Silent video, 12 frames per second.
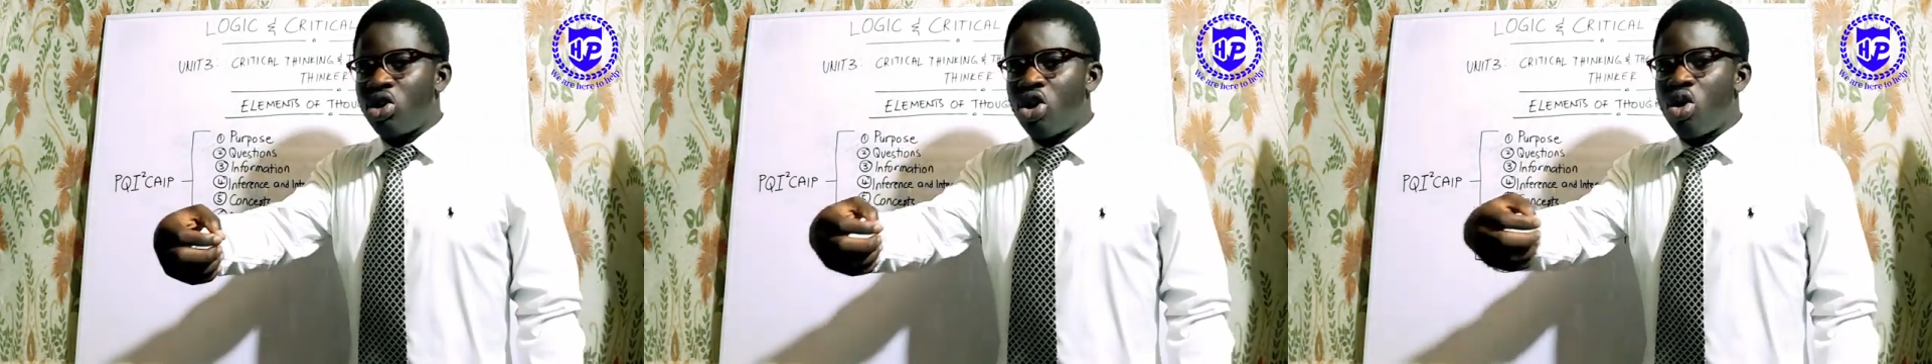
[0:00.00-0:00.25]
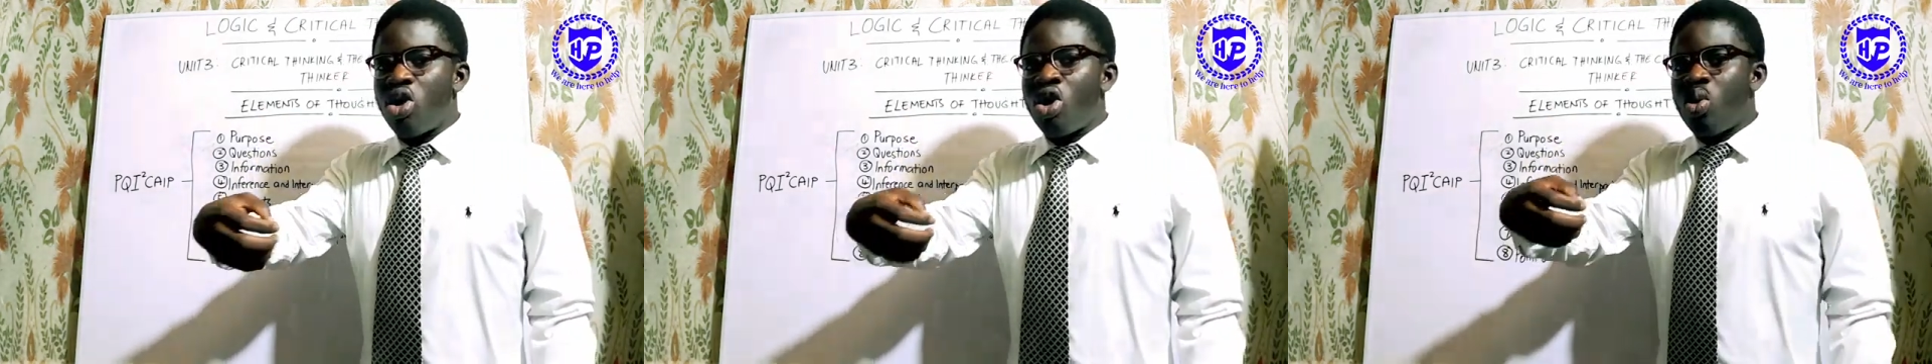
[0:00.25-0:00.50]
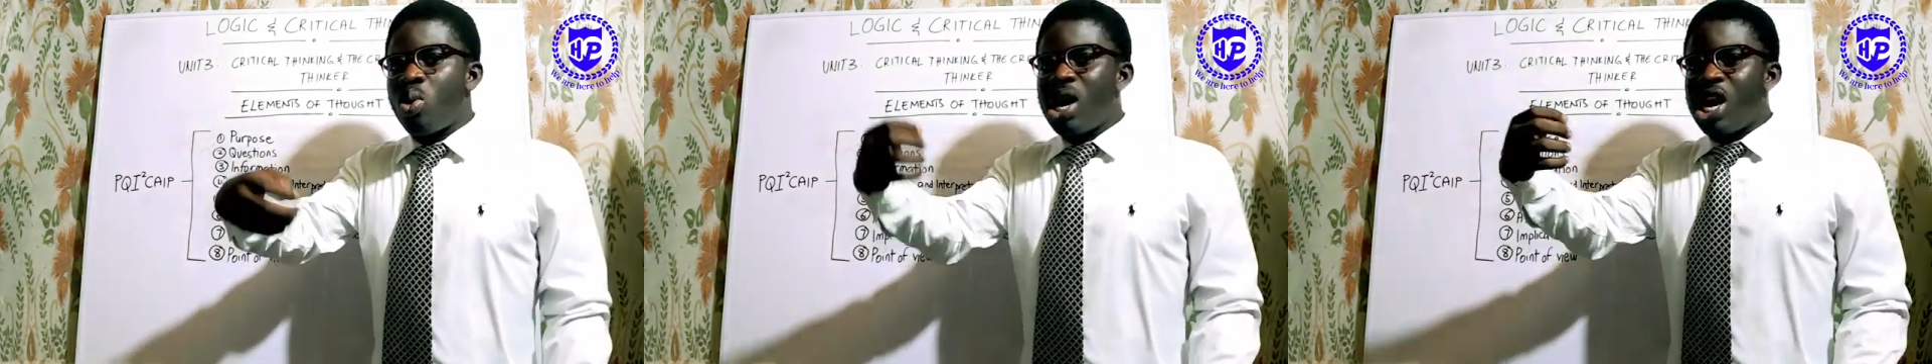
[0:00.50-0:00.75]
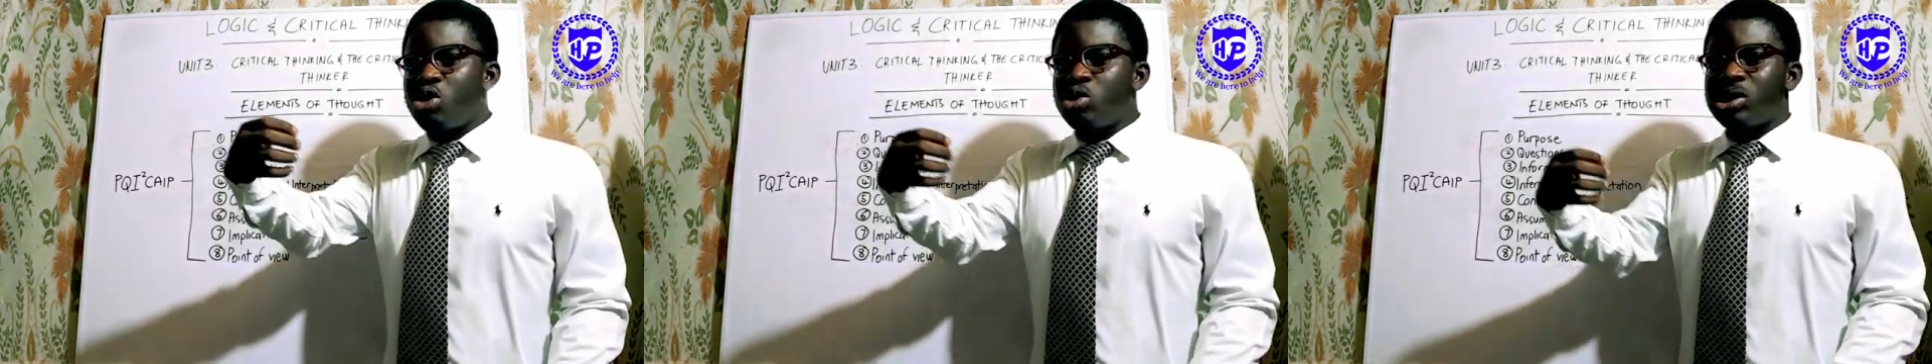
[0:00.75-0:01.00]
or where
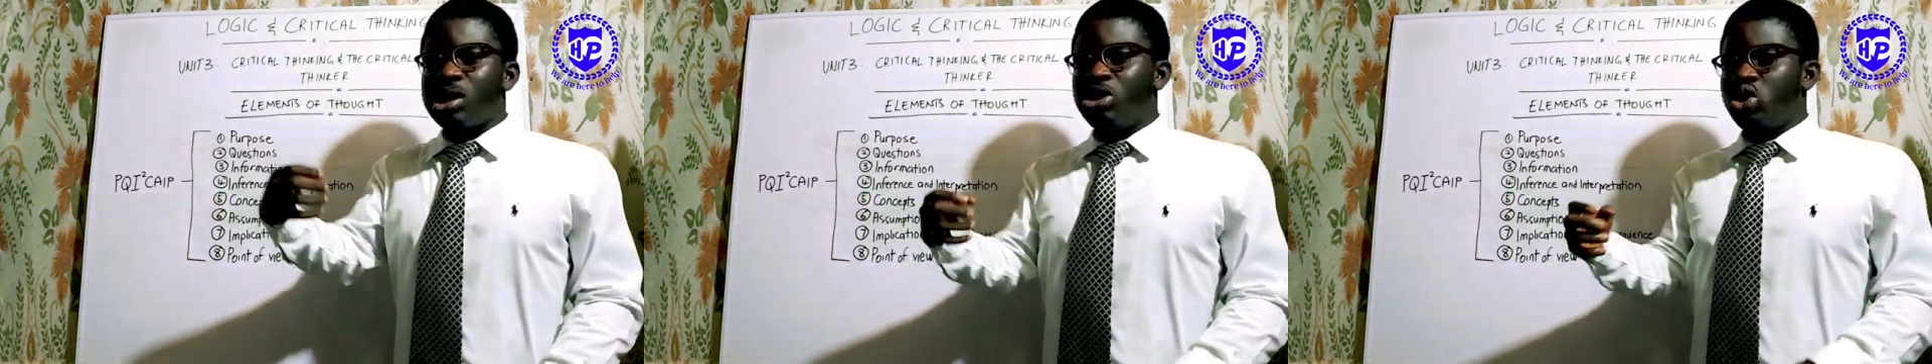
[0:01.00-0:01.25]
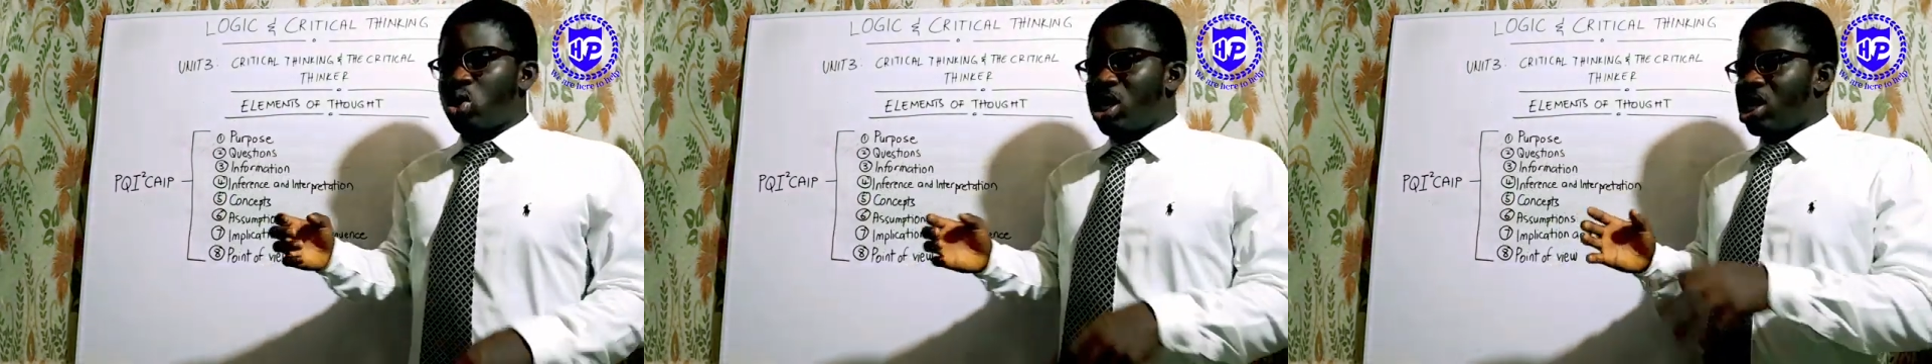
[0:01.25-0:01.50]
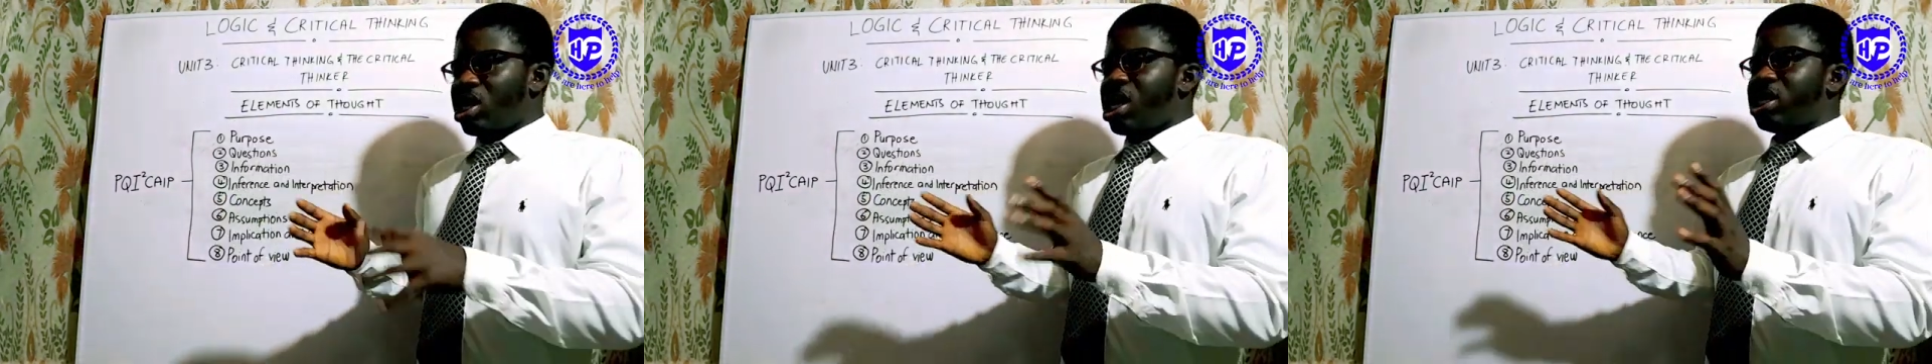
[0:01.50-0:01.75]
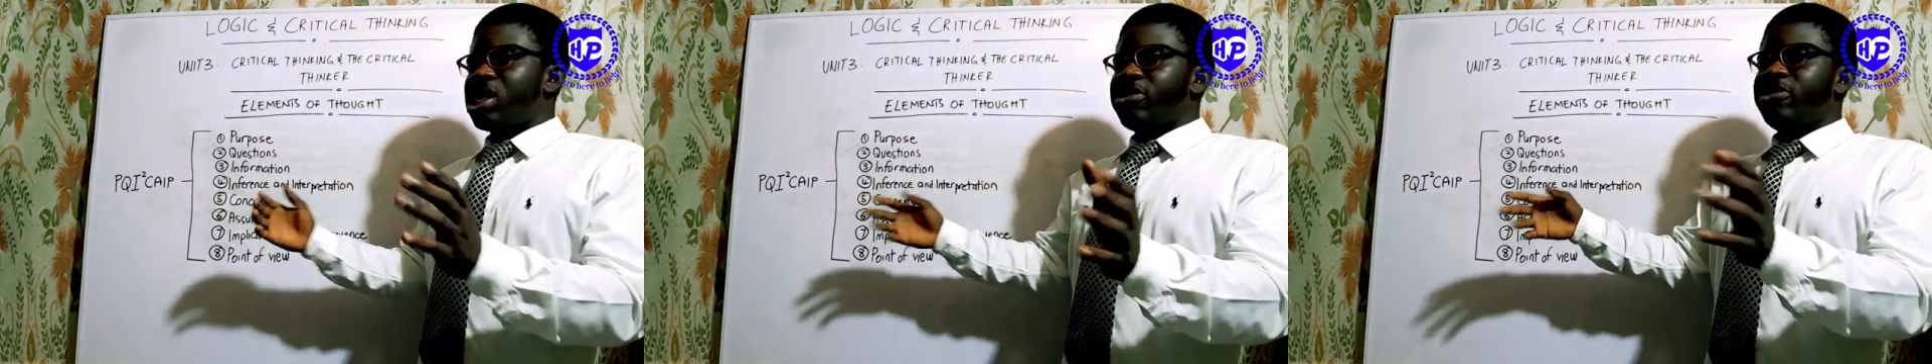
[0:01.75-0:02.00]
are you standing to
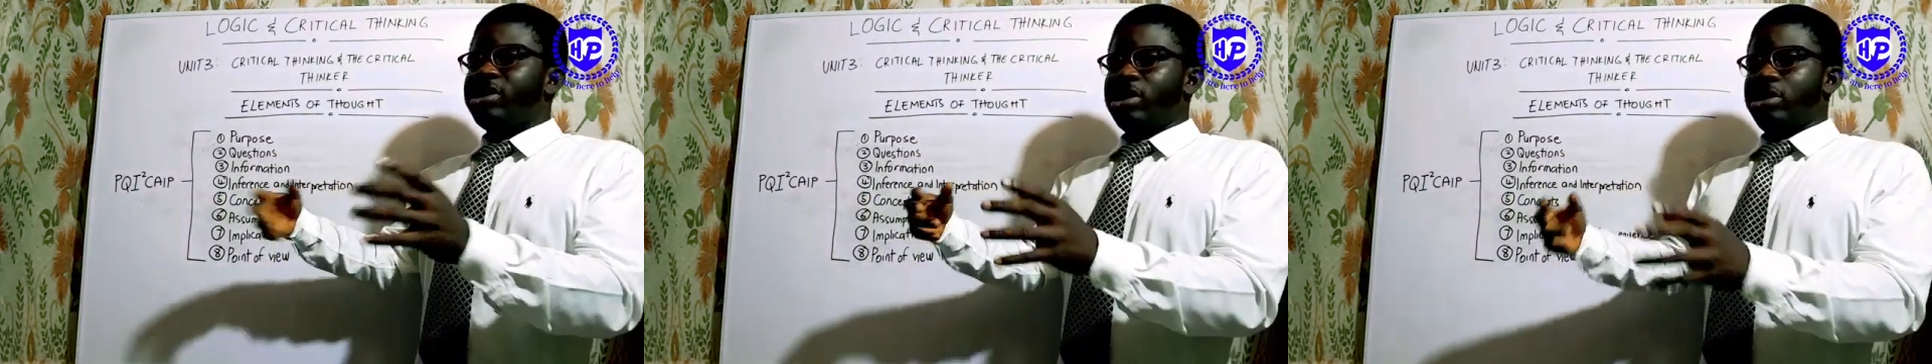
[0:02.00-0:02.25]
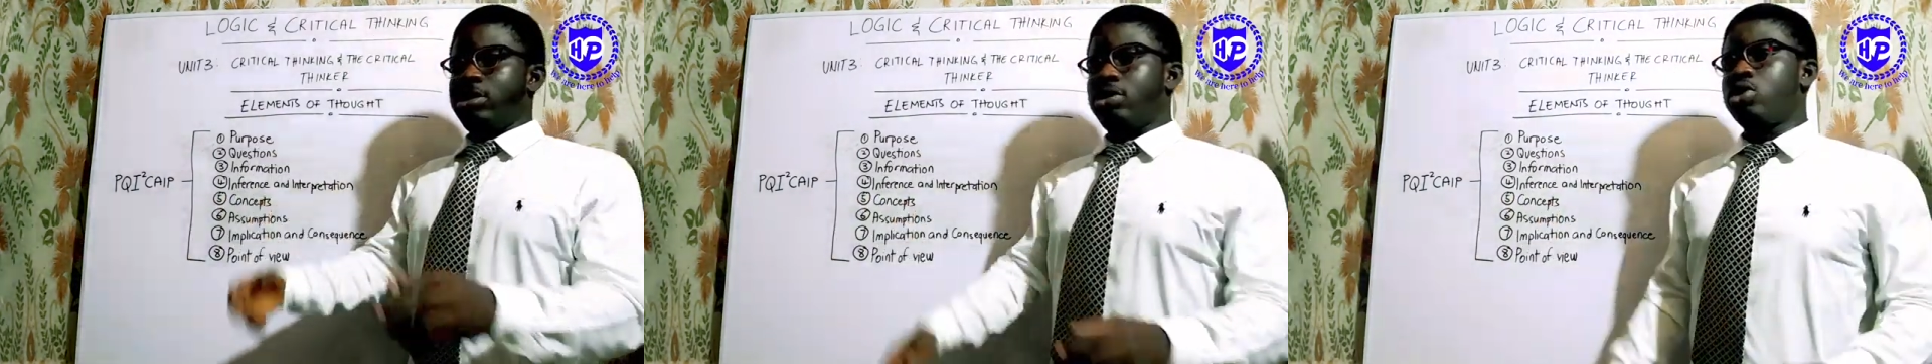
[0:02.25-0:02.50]
analyze everything?